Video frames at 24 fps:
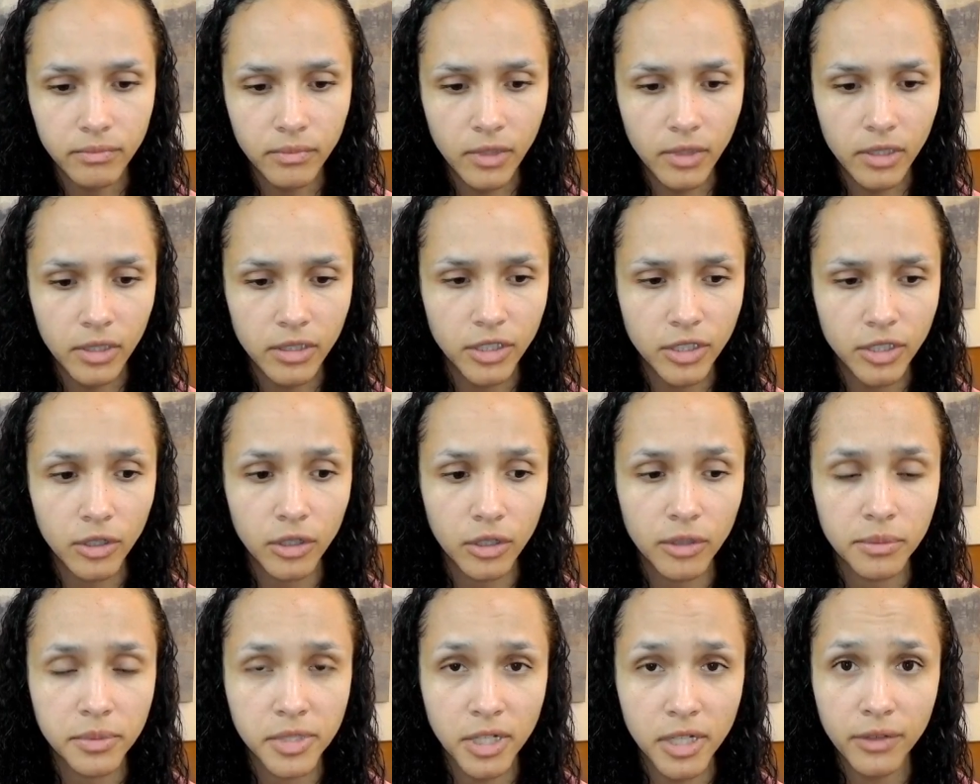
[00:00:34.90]
So
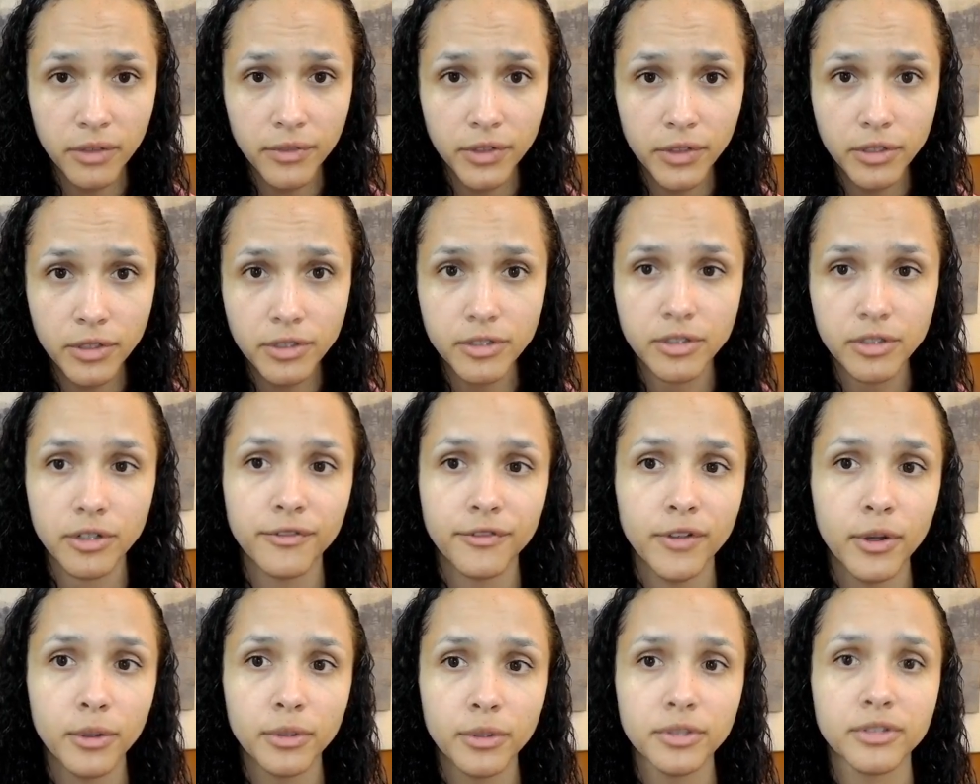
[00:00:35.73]
observers are
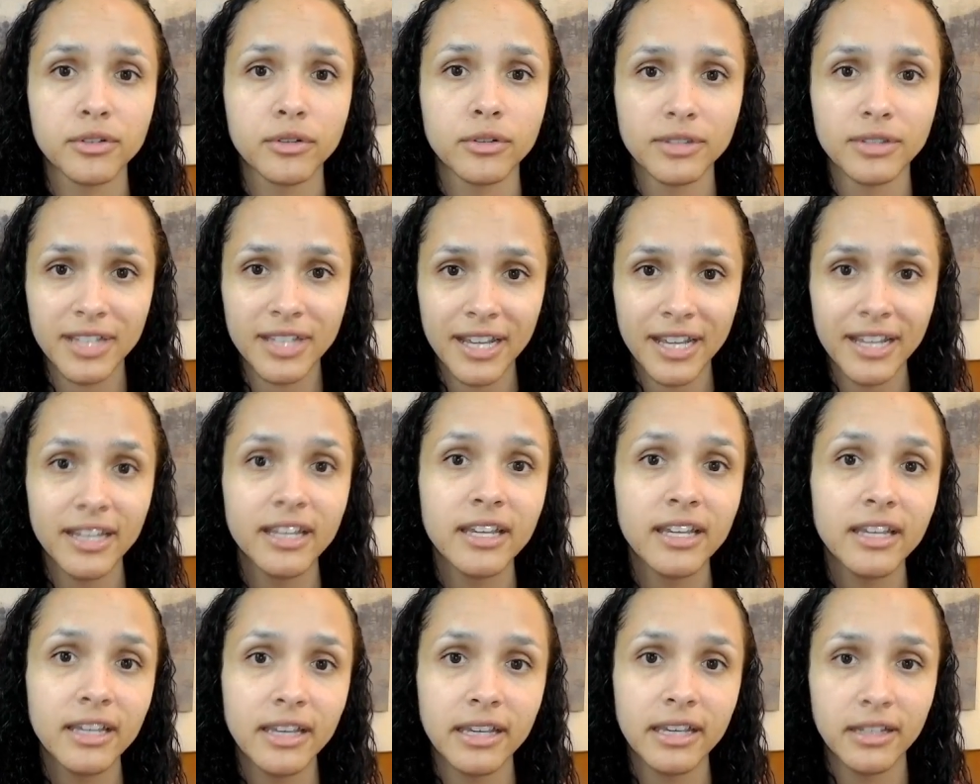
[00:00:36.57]
focused on
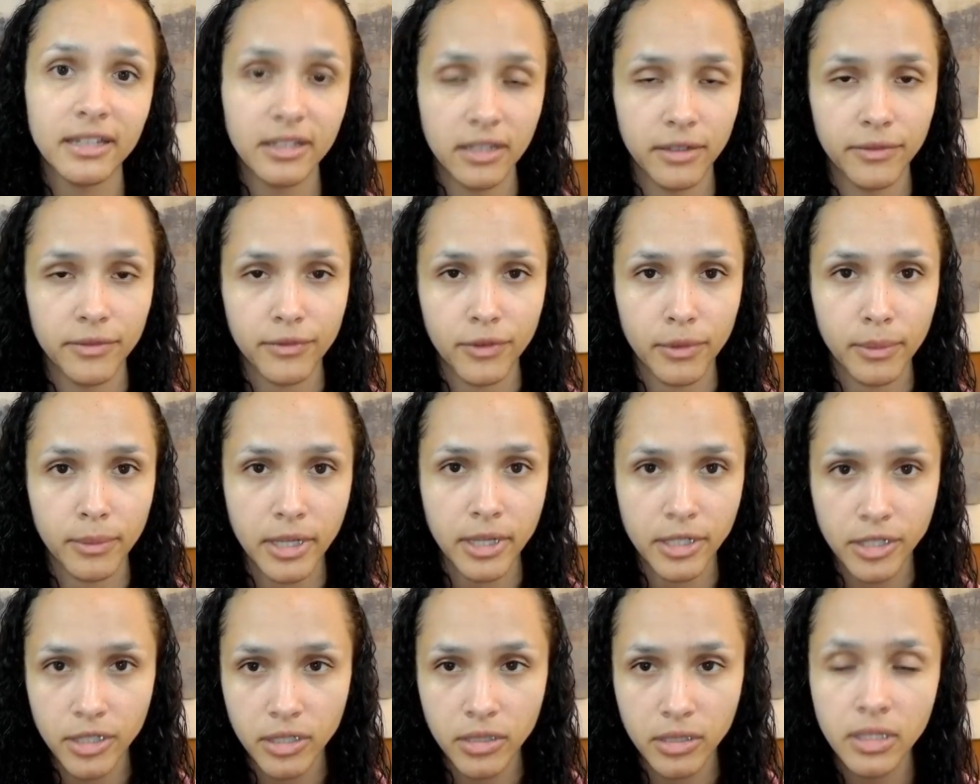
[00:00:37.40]
taking in
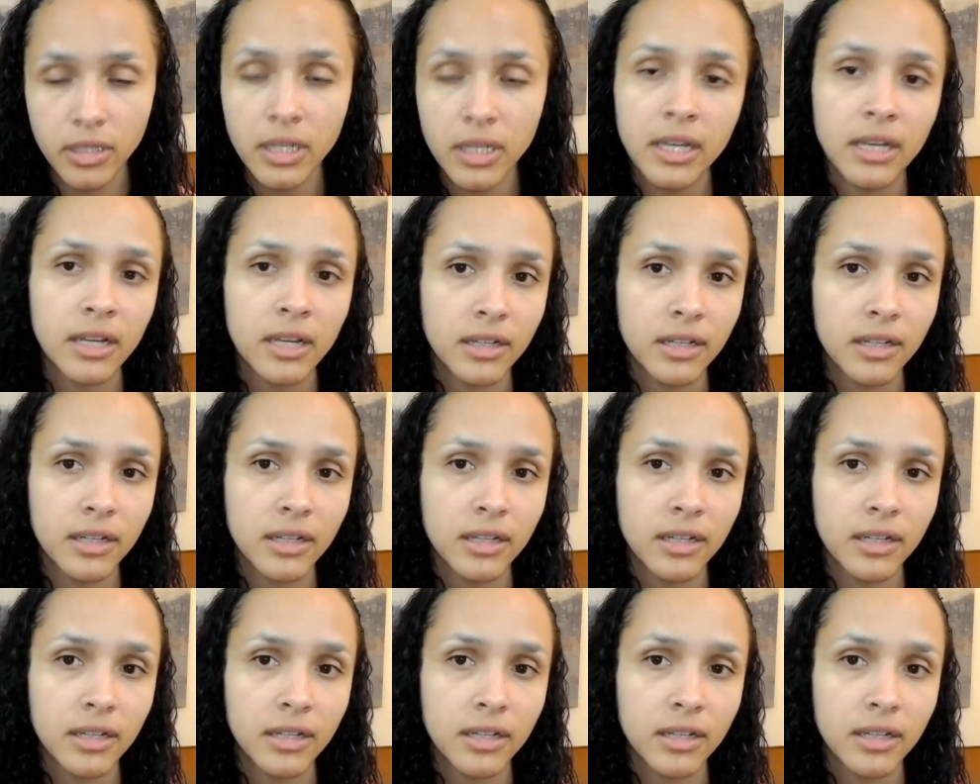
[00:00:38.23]
information.